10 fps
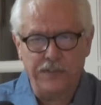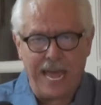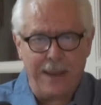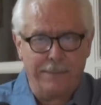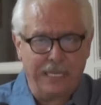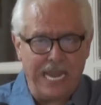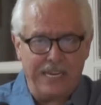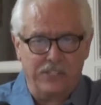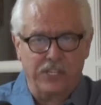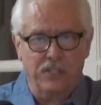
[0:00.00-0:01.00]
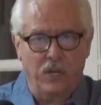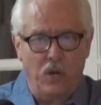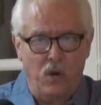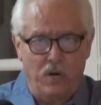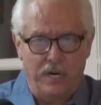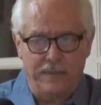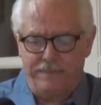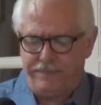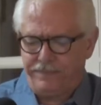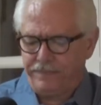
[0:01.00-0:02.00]
that place in the Lord
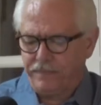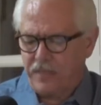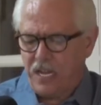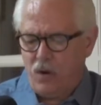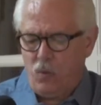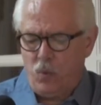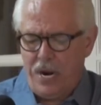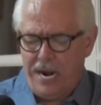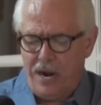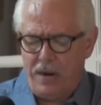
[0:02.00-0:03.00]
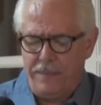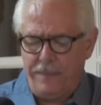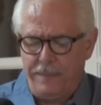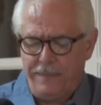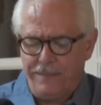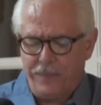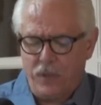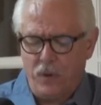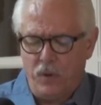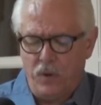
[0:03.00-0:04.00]
where
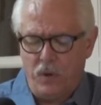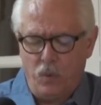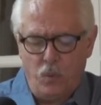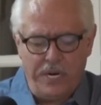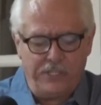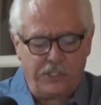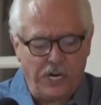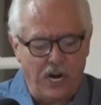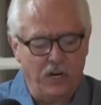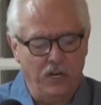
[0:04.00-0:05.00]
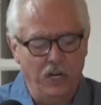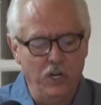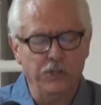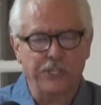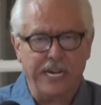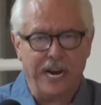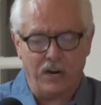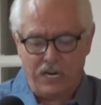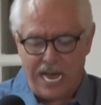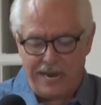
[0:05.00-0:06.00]
we start losing
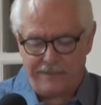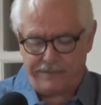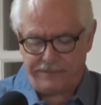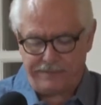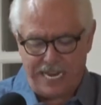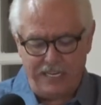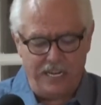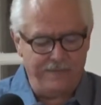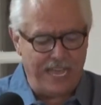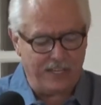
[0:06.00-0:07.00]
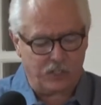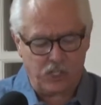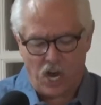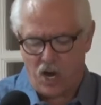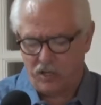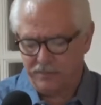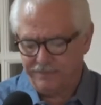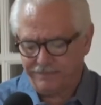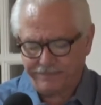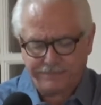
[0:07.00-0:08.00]
our life. I love that song,
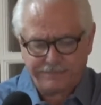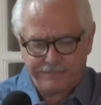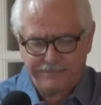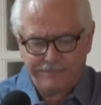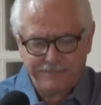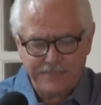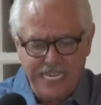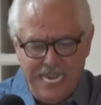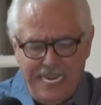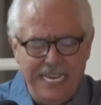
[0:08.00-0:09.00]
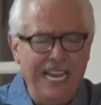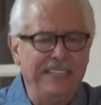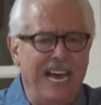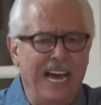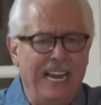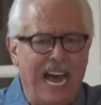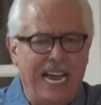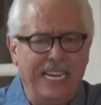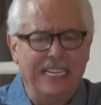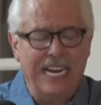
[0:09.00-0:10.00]
Yet Not
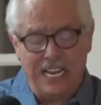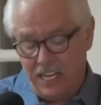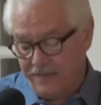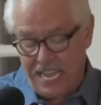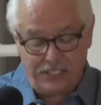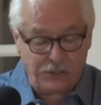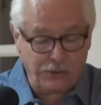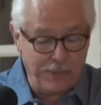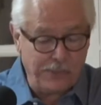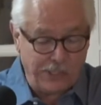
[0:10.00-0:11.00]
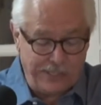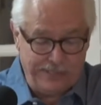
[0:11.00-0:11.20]
I, and I love that scripture.